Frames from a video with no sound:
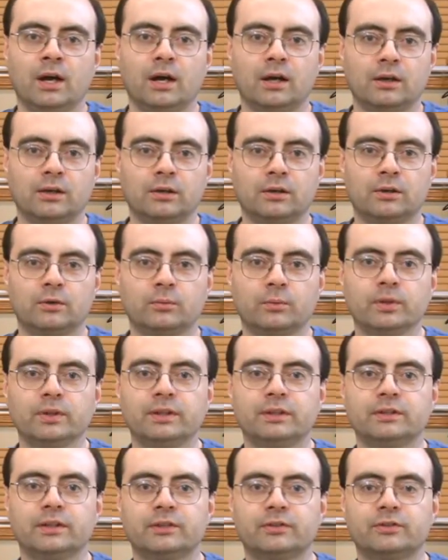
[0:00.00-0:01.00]
Uh,
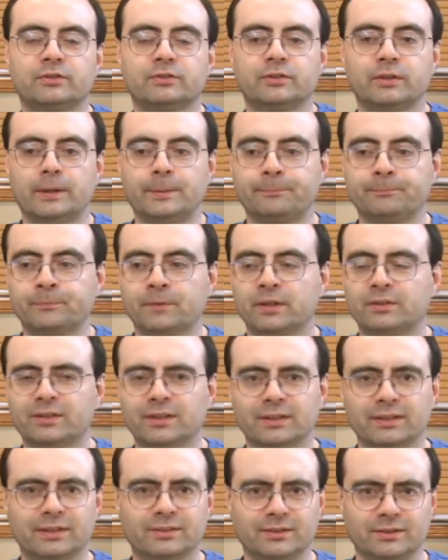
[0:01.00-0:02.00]
really, let's um, let's
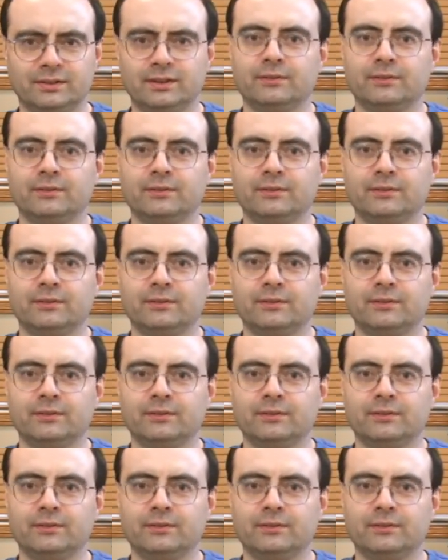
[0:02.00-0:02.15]
kind of get the